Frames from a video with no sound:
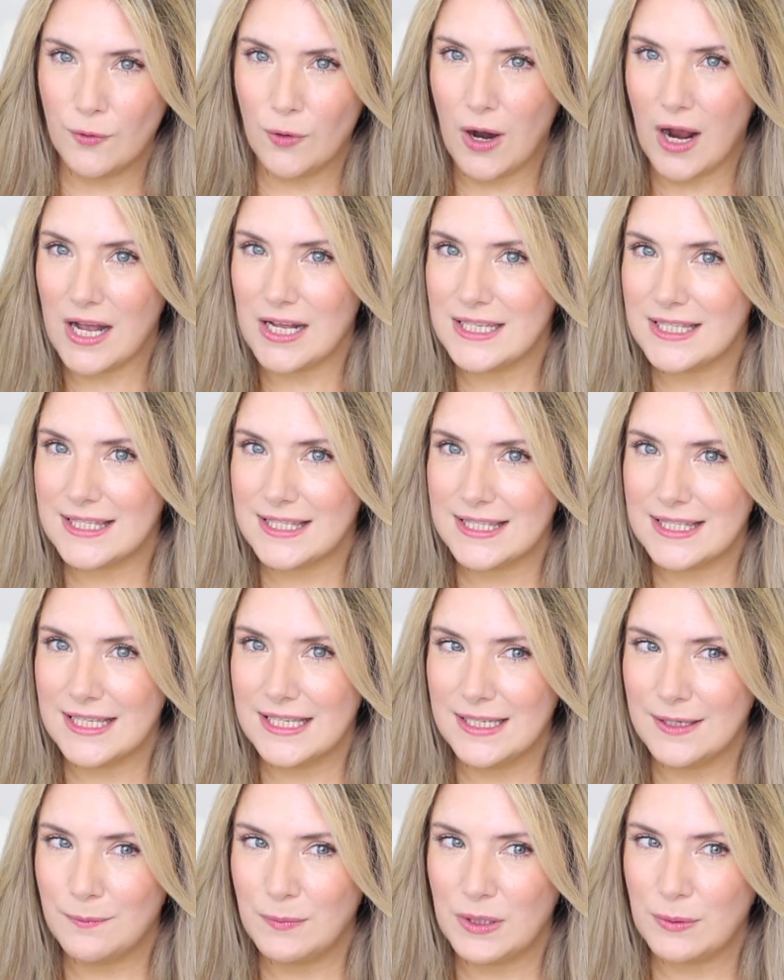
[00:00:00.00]
For us
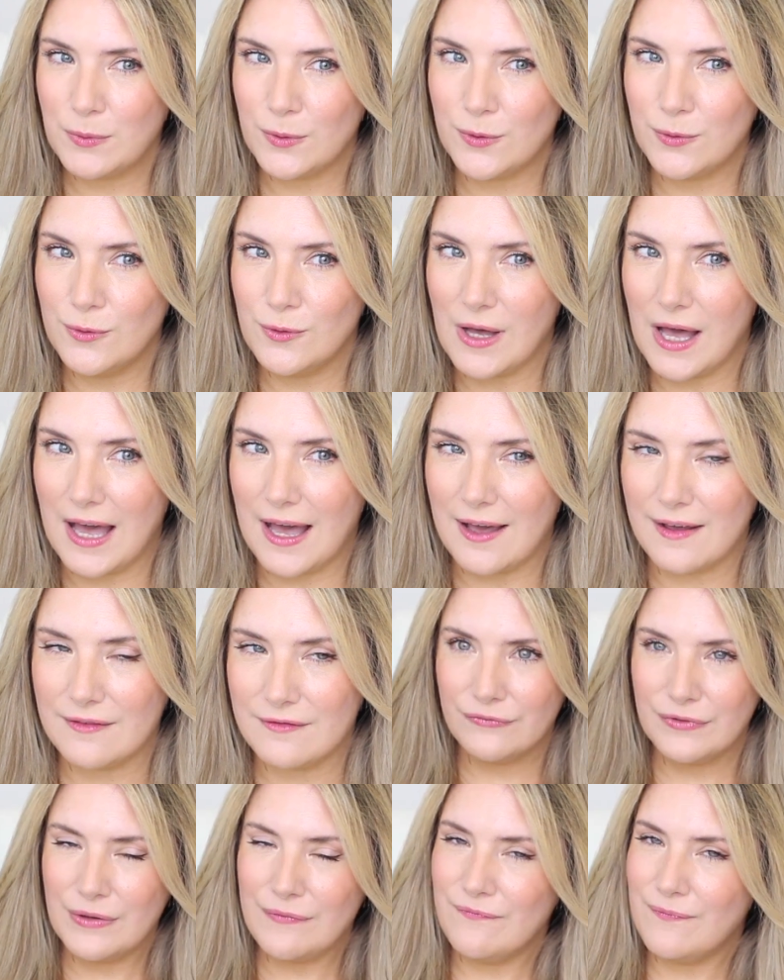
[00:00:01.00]
people who
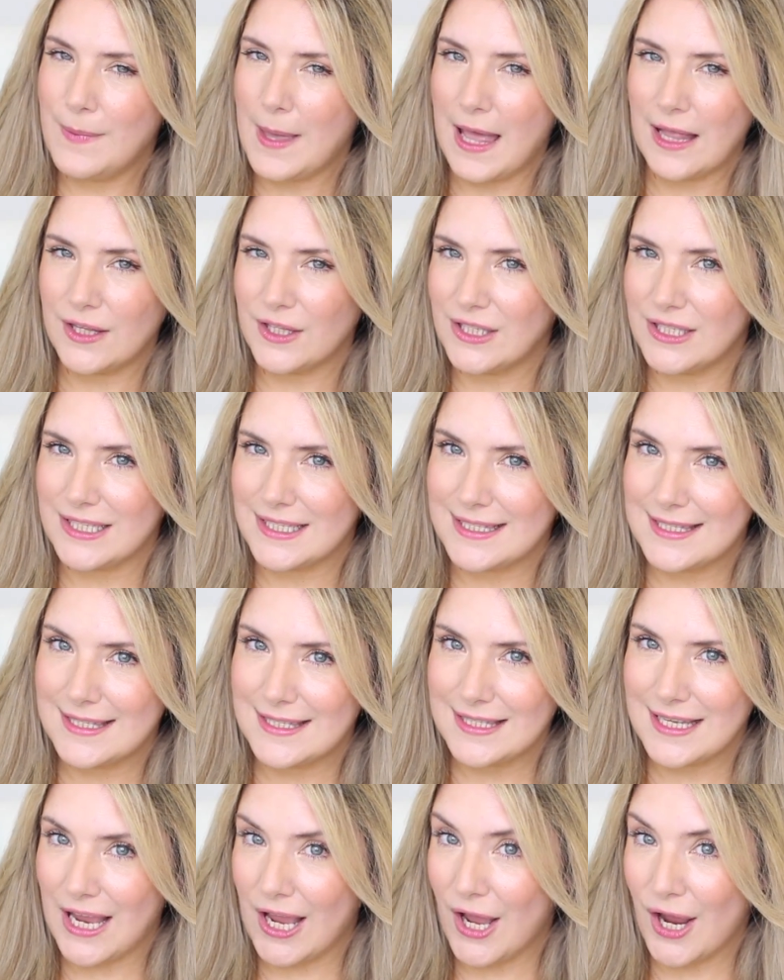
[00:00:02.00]
have
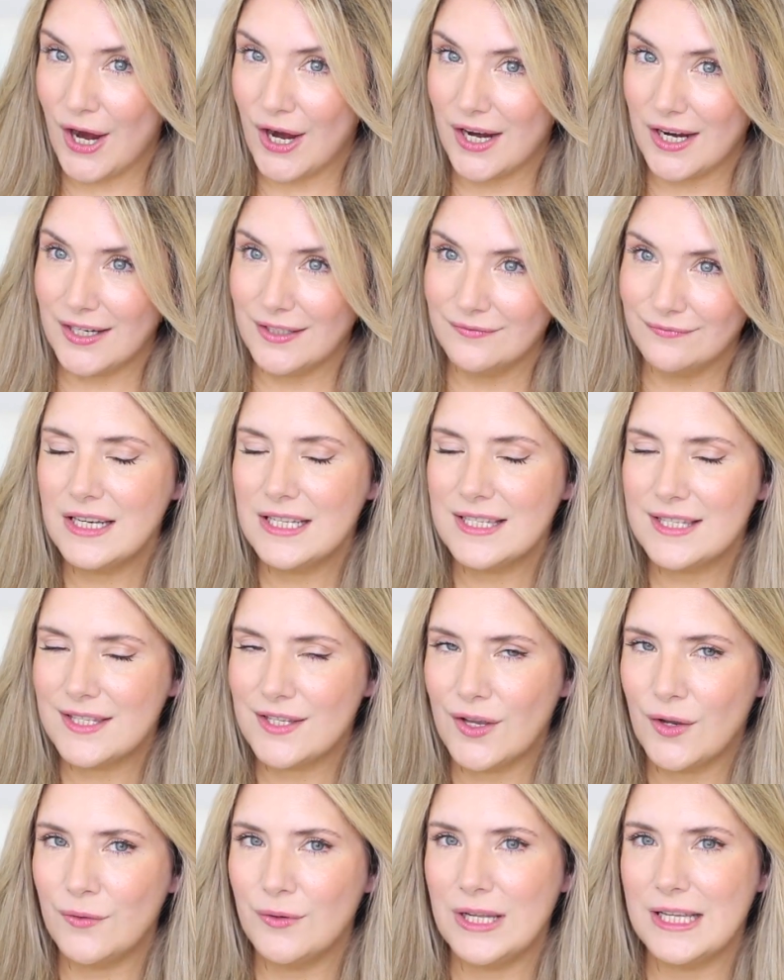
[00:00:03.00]
rebellious hair, on
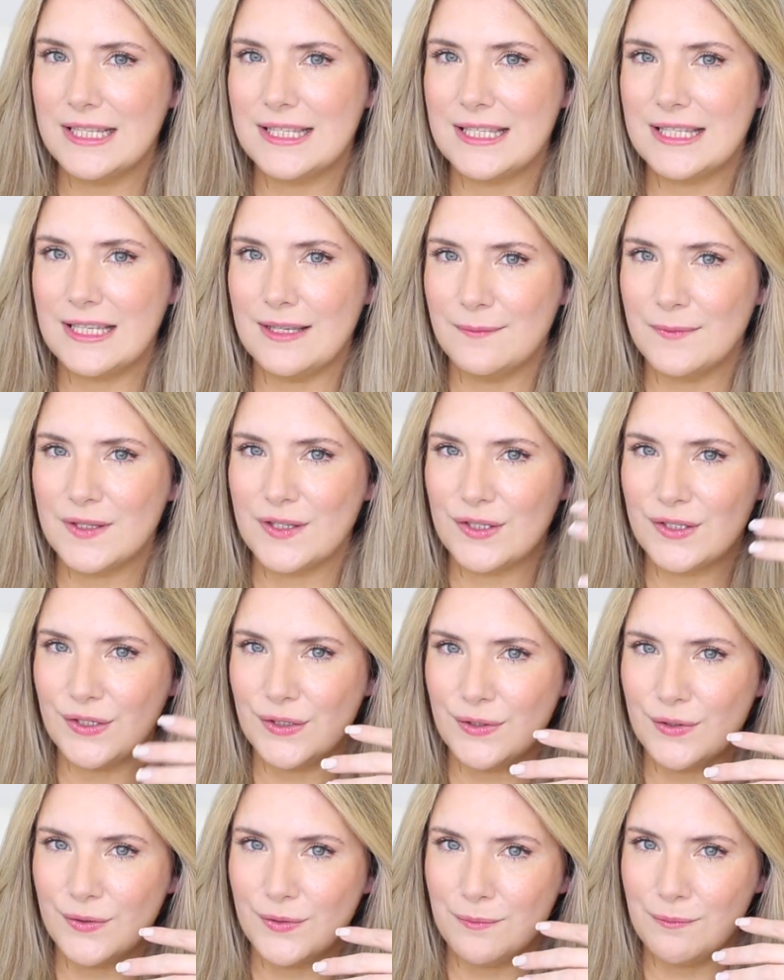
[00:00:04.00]
its own, it seems
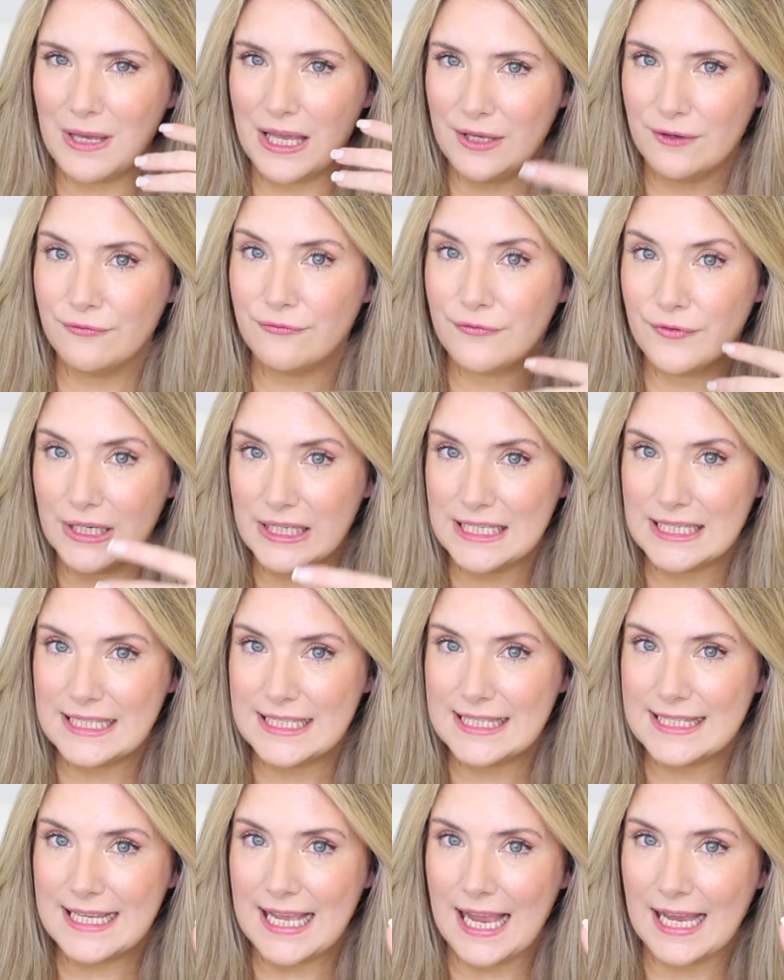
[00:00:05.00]
to make
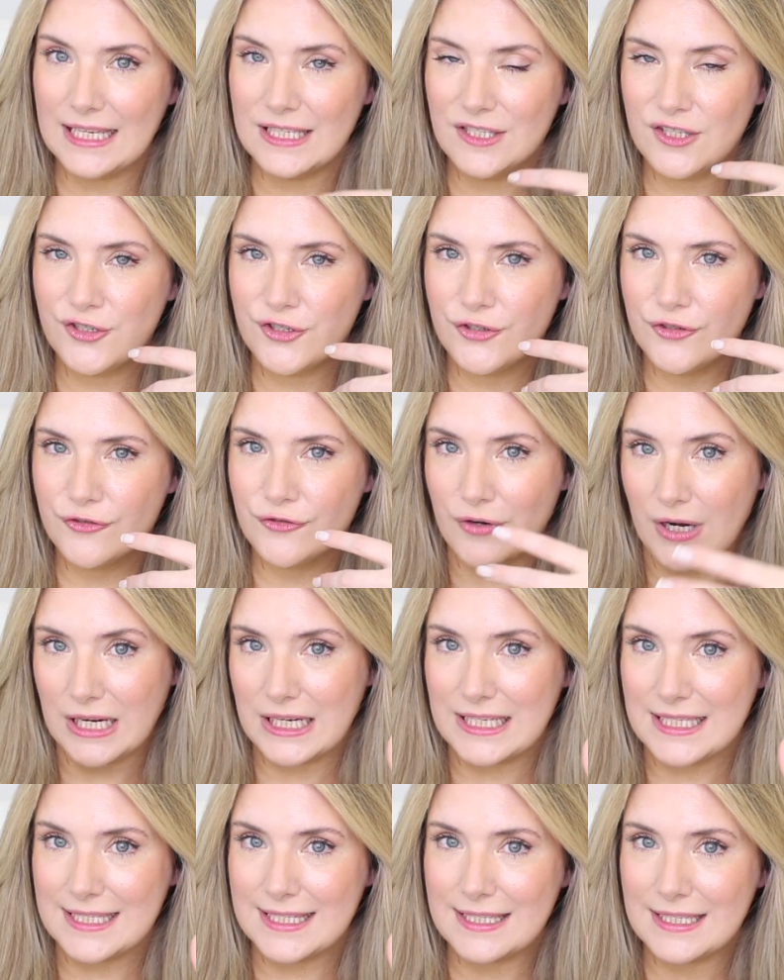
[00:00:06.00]
frizz and
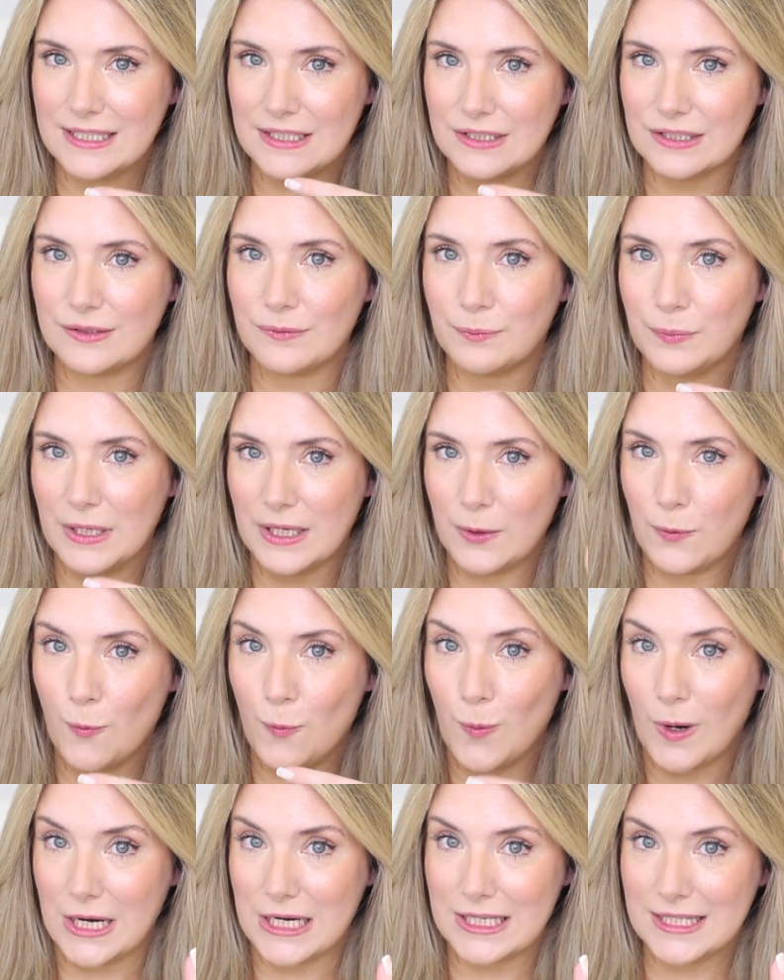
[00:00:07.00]
dryness a little bit
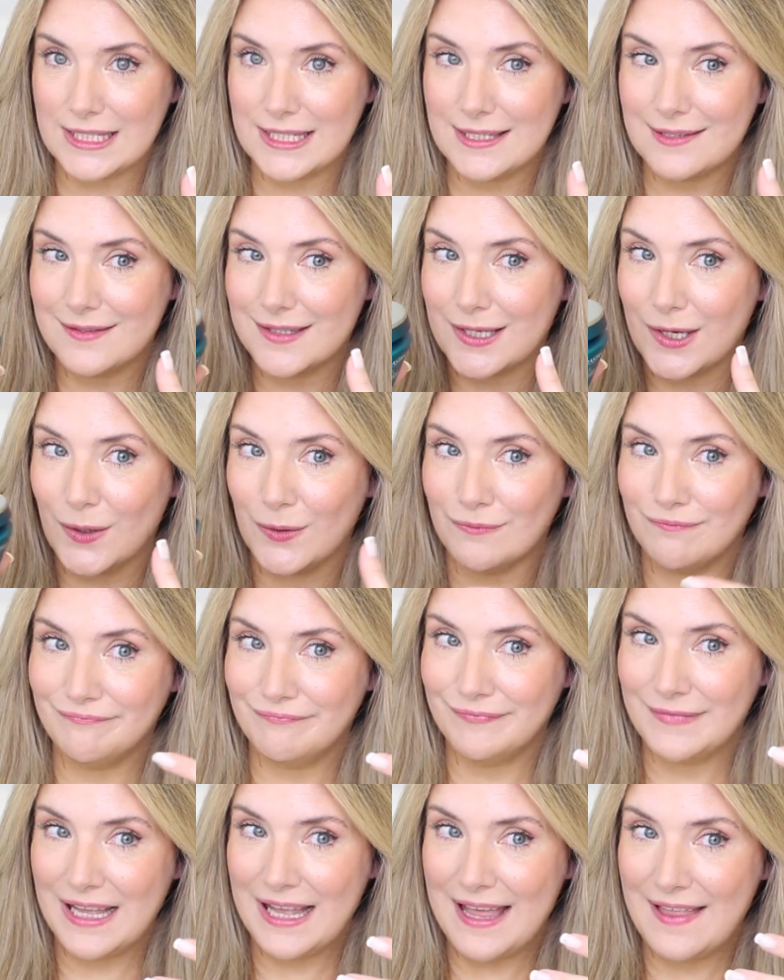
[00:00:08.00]
worse. So
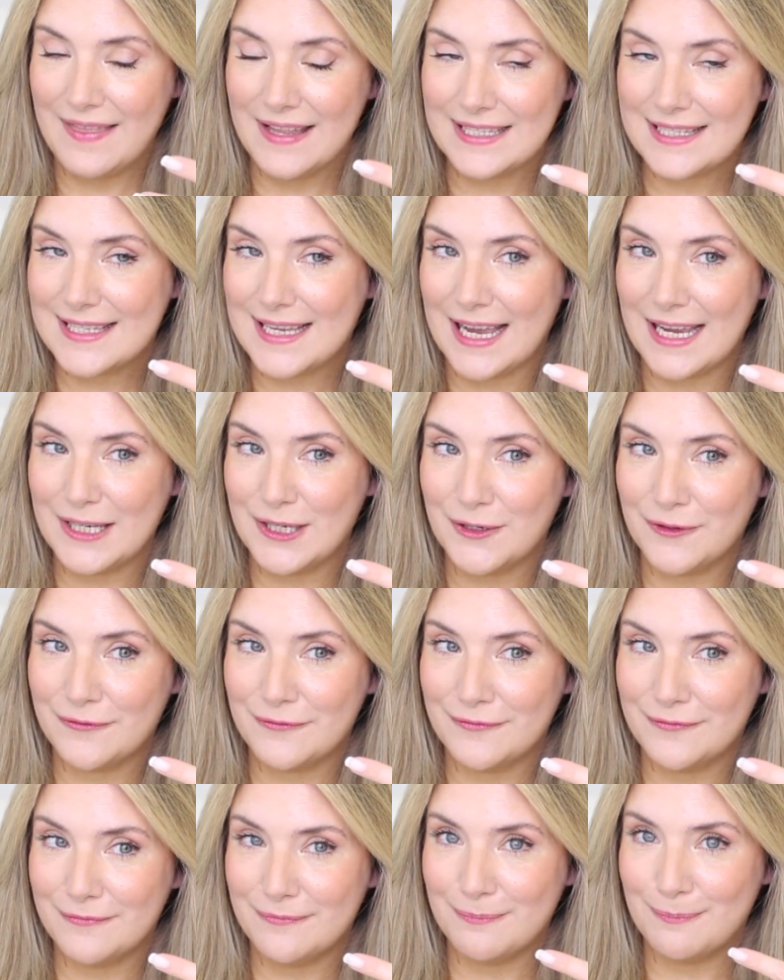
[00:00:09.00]
that's kind
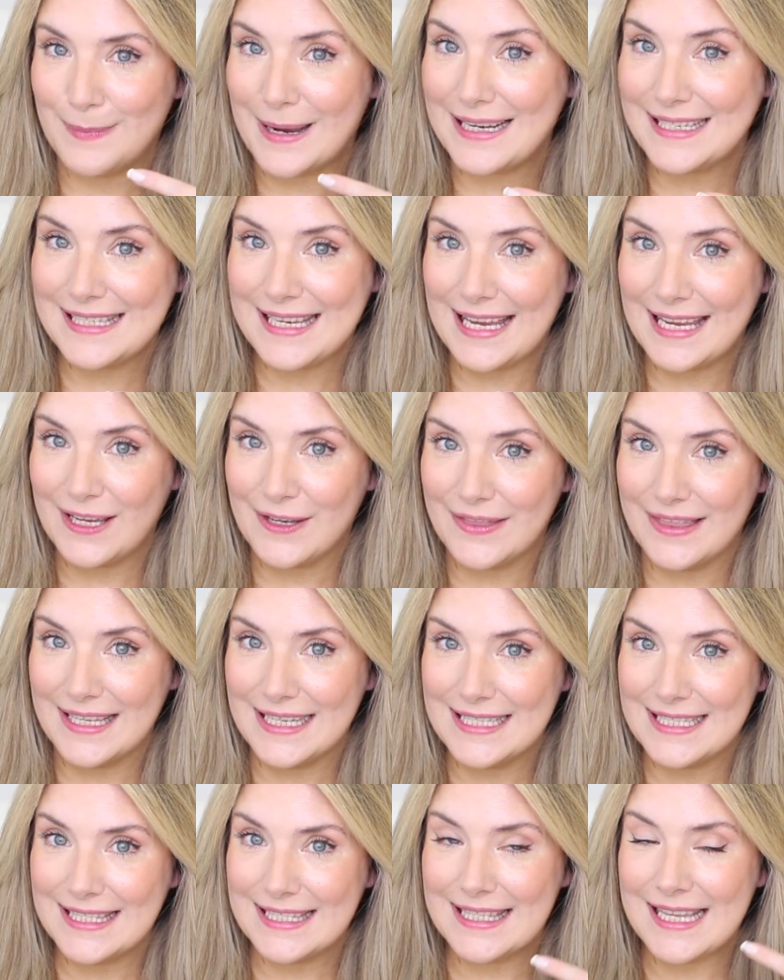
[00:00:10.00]
of my take on
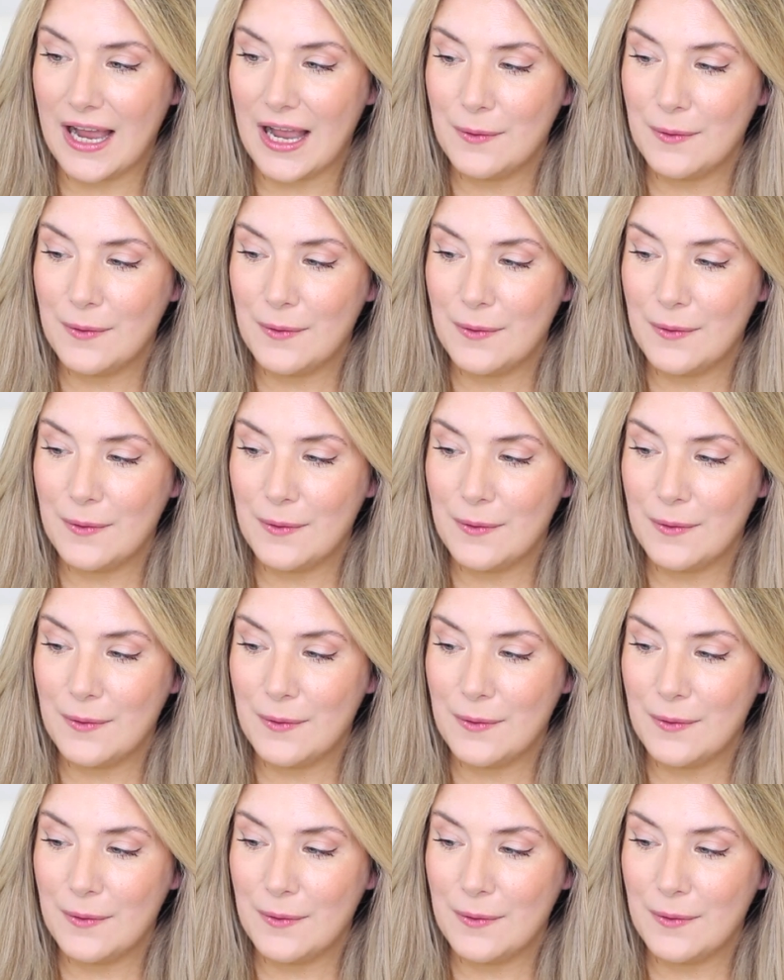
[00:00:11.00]
this.